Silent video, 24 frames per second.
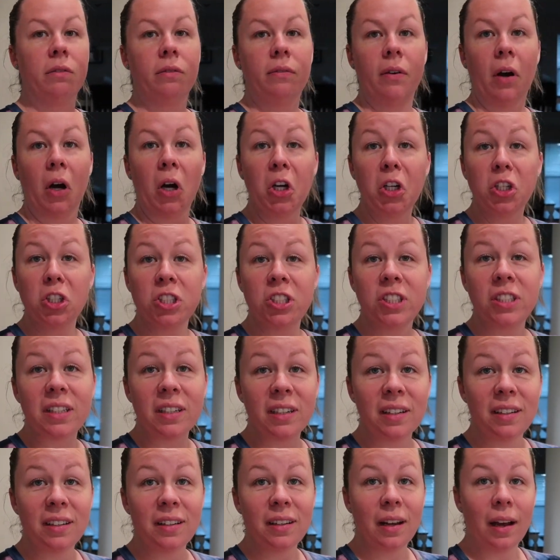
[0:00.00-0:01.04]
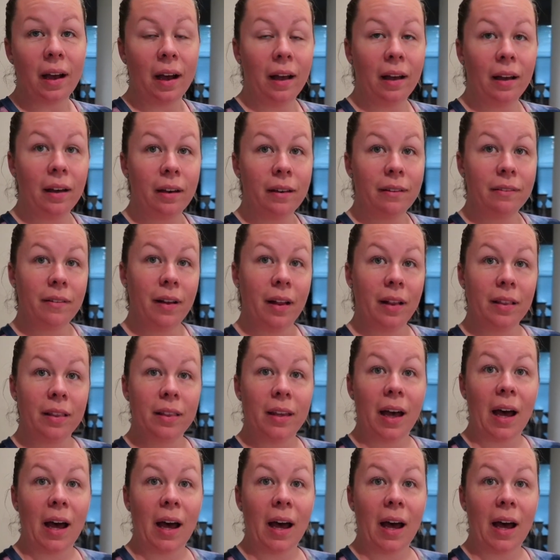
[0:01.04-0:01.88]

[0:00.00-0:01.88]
version of